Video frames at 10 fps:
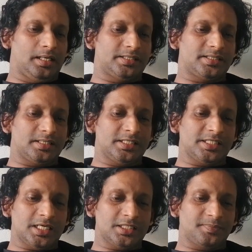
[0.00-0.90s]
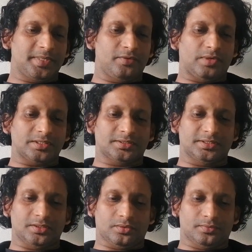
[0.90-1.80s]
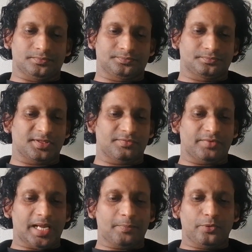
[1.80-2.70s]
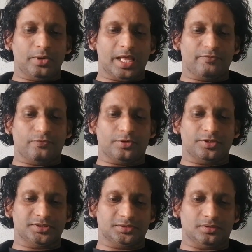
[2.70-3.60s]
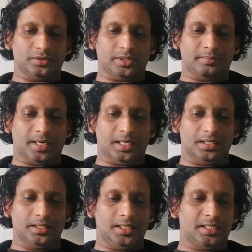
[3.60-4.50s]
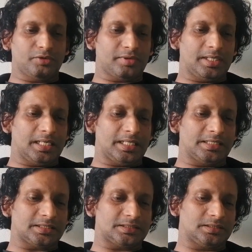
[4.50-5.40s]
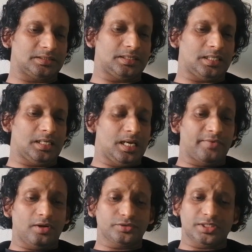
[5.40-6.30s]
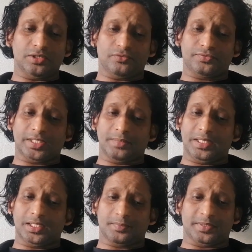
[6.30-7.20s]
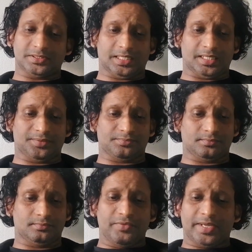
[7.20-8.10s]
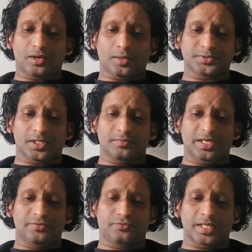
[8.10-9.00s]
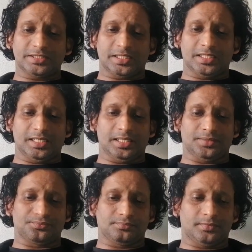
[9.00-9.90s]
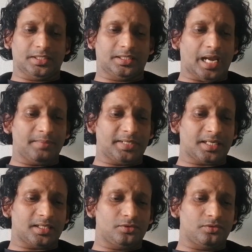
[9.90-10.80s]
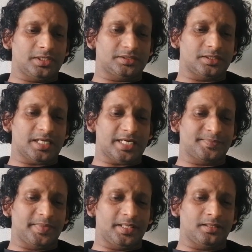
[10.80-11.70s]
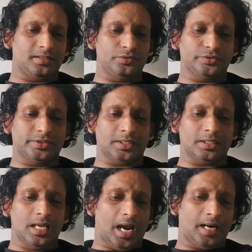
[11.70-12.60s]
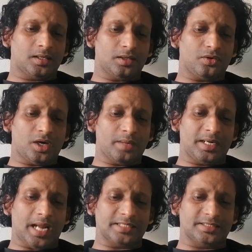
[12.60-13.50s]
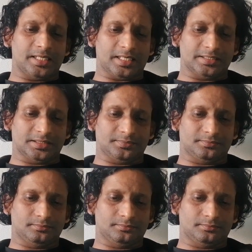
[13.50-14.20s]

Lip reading: Its initial speed was 0. When I pull a force on the ball, it quickly reaches the velocity of 10 meters per second. We can observe inflation here. The time taken to reach real speed using uncontrollable acceleration.